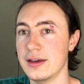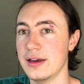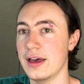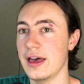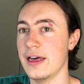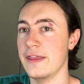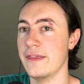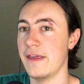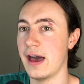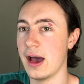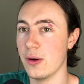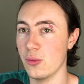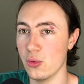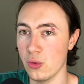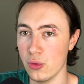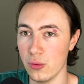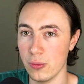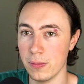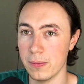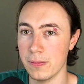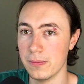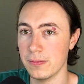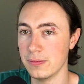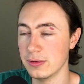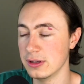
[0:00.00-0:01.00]
And that
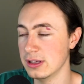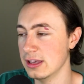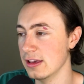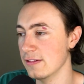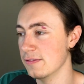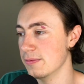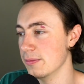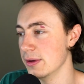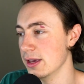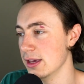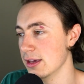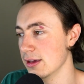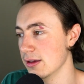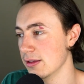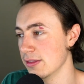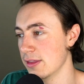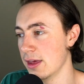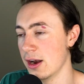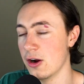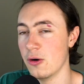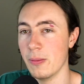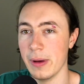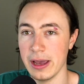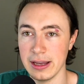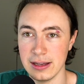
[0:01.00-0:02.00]
will give me,
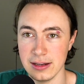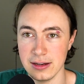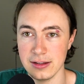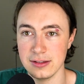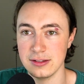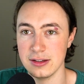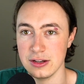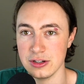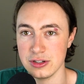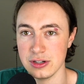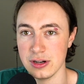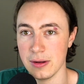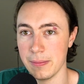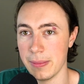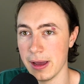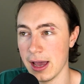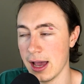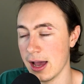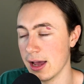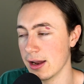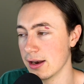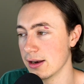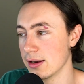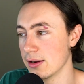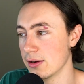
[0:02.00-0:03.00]
then I'll make a decision
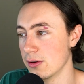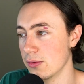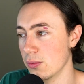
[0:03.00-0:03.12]
about